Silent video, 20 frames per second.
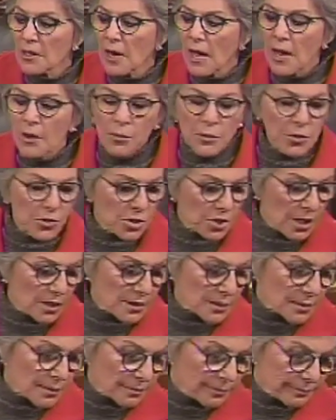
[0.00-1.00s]
and I were
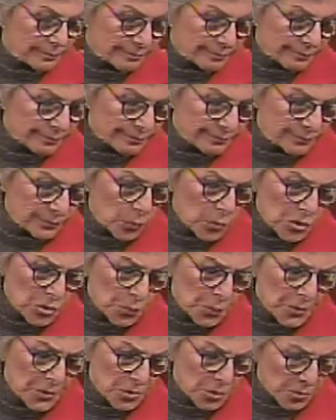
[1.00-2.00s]
just
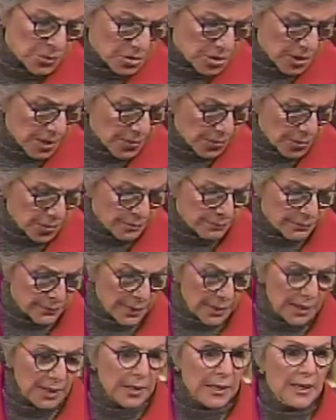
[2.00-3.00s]
whispering to each other
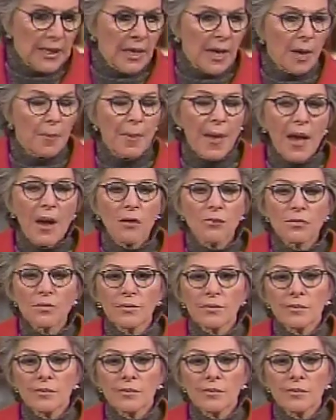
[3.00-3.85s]
about